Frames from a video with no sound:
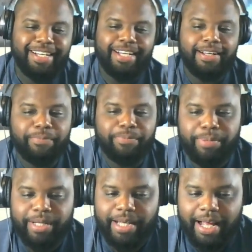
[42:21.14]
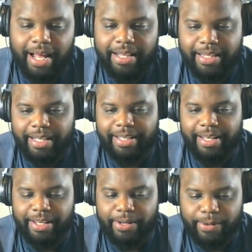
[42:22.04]
Uh, yeah. But I, I think
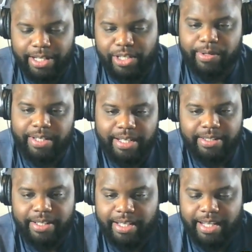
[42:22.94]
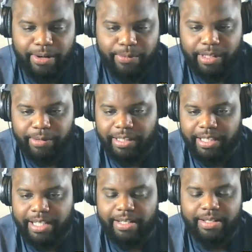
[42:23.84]
that, you know, history tells us they don't really
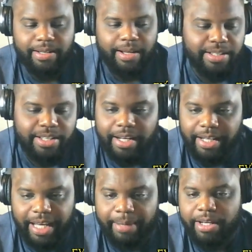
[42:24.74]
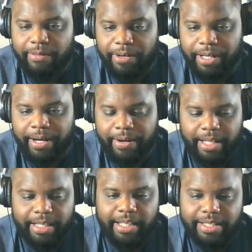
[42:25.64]
release a ton of games every year, and
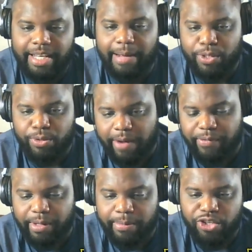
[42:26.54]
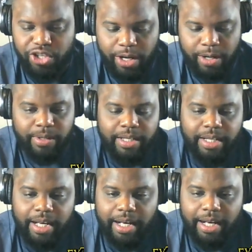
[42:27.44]
I think the time was right for them to show
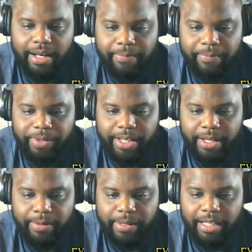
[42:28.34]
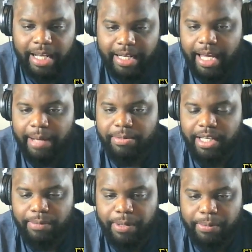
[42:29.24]
Uh, you know, a lot of games to
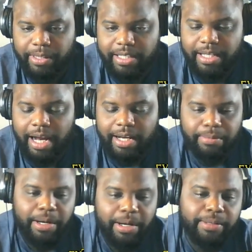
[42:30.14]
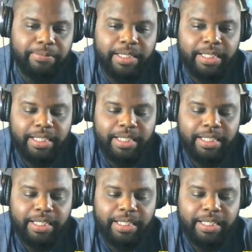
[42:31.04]
get people excited about them.